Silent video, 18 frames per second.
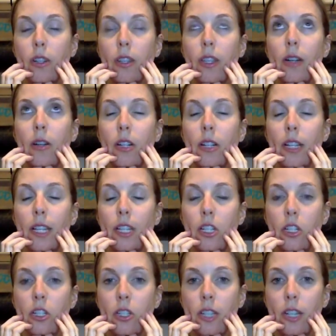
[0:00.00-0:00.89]
Then I'm going to like
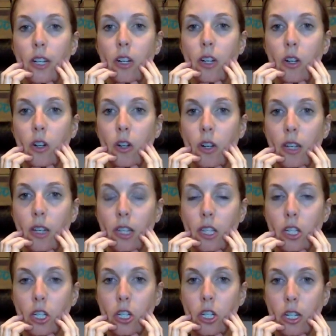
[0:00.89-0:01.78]
just like nod
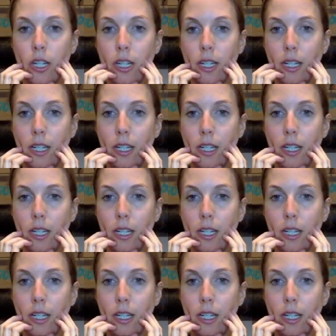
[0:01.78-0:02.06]
the chin.